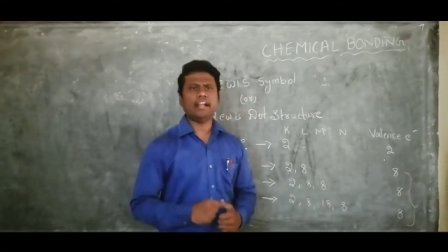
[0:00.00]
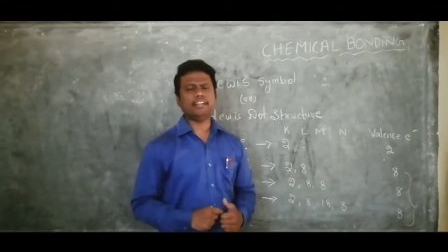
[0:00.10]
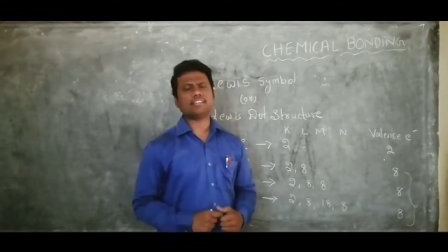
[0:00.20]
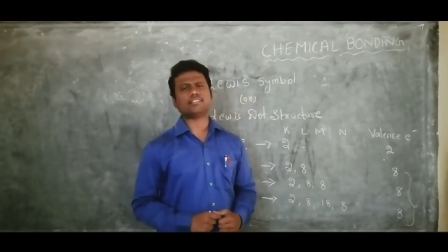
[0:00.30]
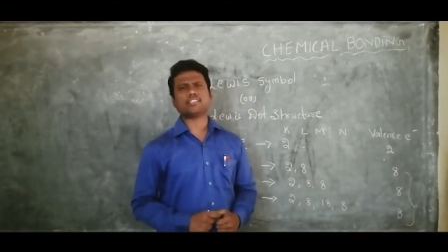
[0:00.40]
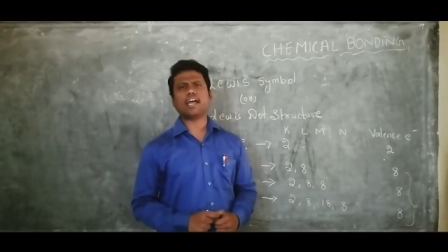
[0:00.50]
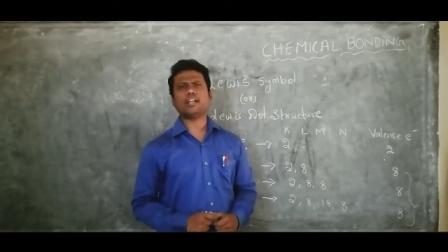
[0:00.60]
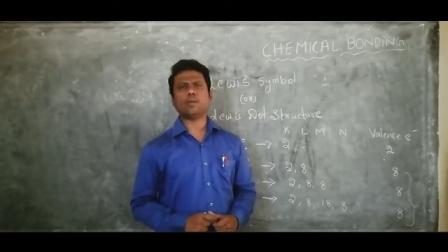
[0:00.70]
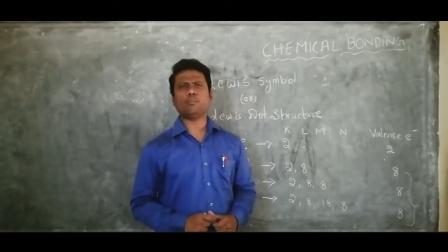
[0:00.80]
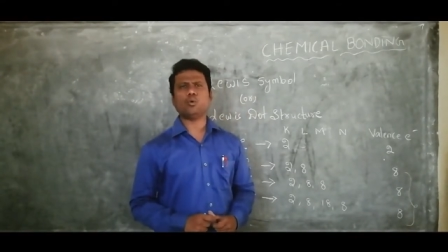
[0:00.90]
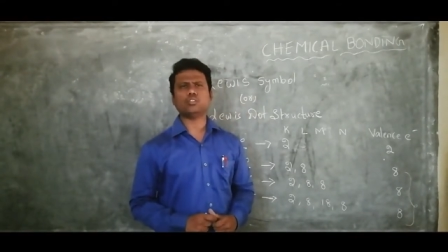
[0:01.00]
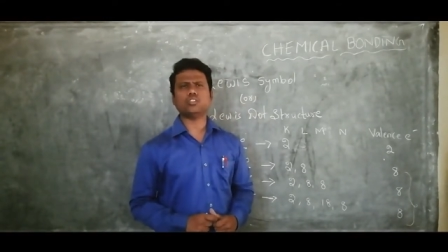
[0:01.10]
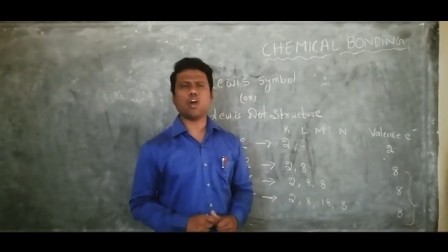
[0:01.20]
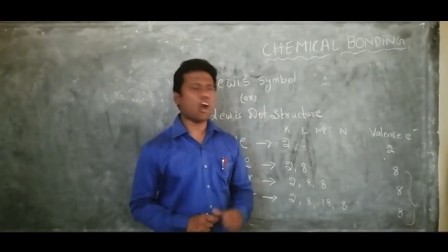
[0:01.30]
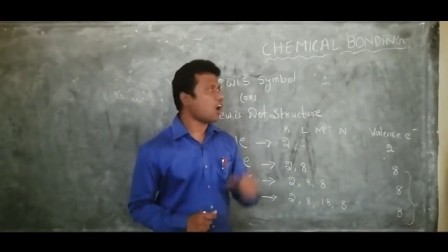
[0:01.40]
understand
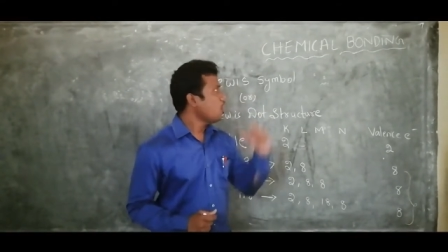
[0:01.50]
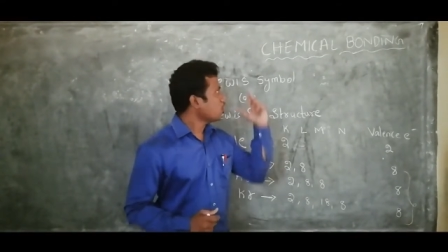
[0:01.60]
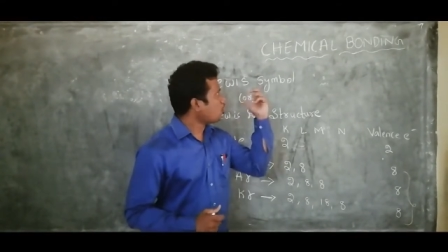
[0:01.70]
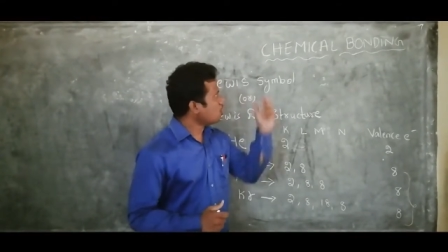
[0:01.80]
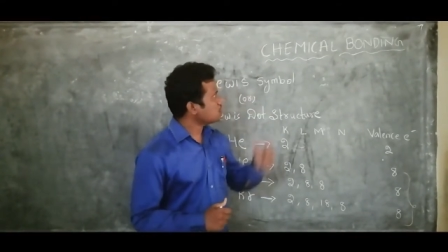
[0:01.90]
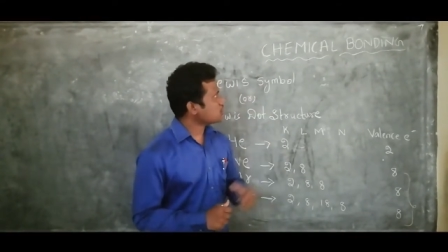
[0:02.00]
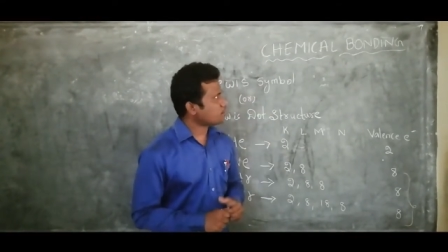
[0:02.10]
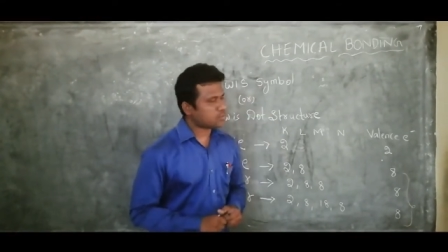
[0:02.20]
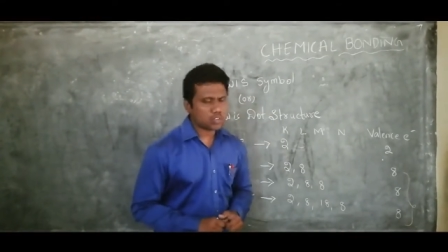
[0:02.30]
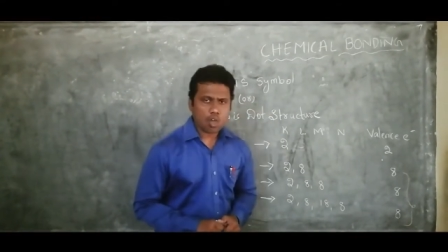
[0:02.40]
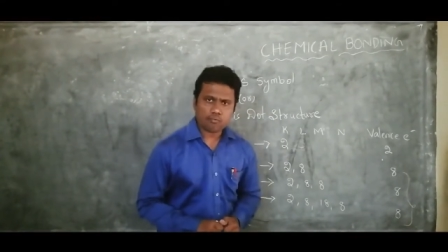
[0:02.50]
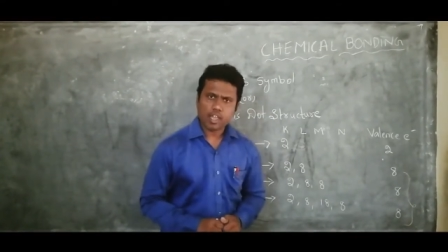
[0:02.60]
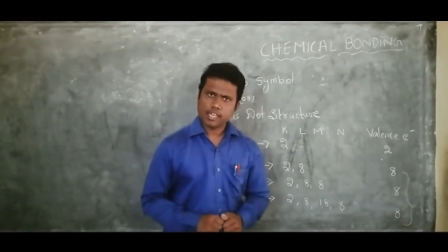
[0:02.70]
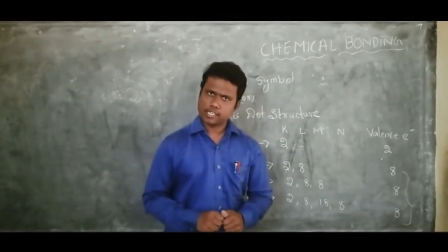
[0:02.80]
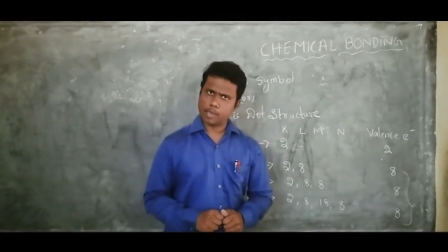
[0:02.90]
about the concept
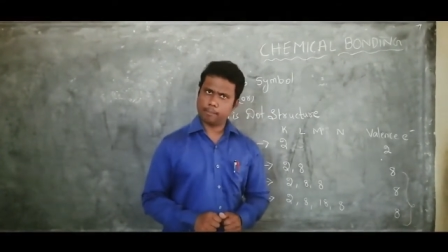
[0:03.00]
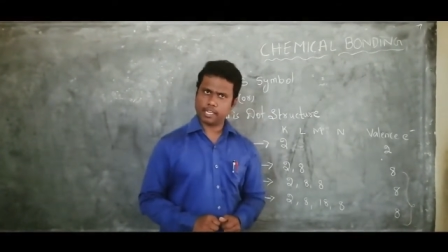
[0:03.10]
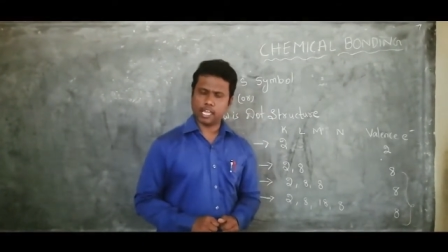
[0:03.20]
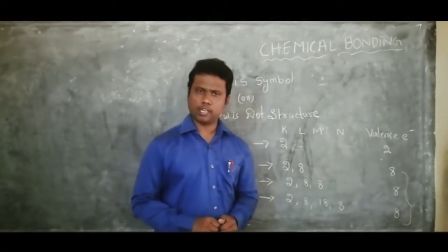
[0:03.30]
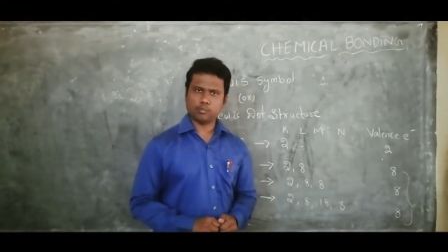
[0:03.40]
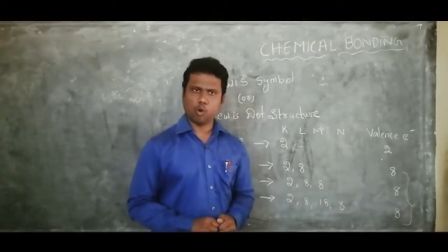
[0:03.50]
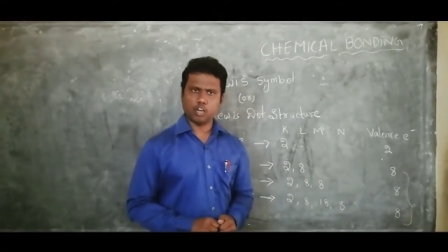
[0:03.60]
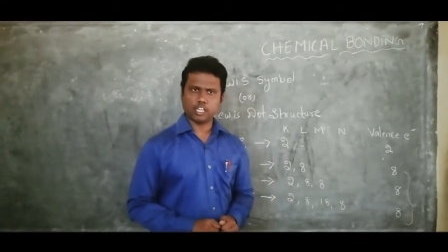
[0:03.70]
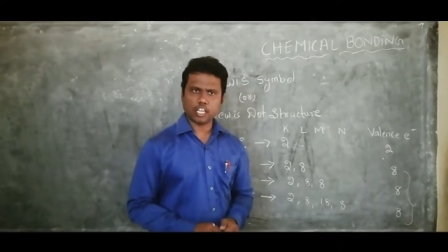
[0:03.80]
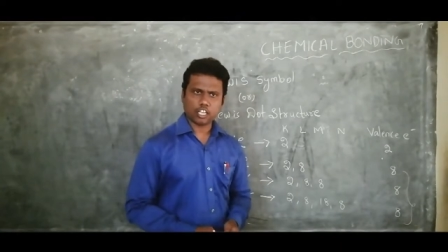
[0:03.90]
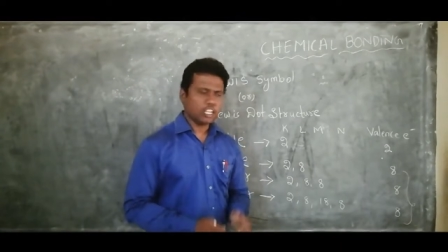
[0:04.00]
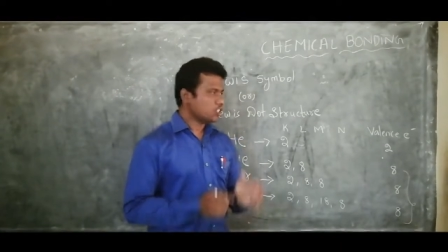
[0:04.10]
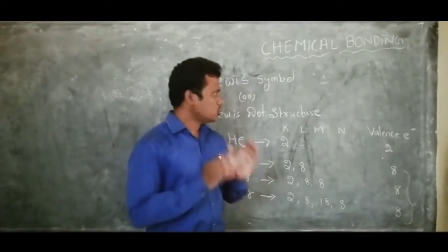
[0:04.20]
of chemical bonding.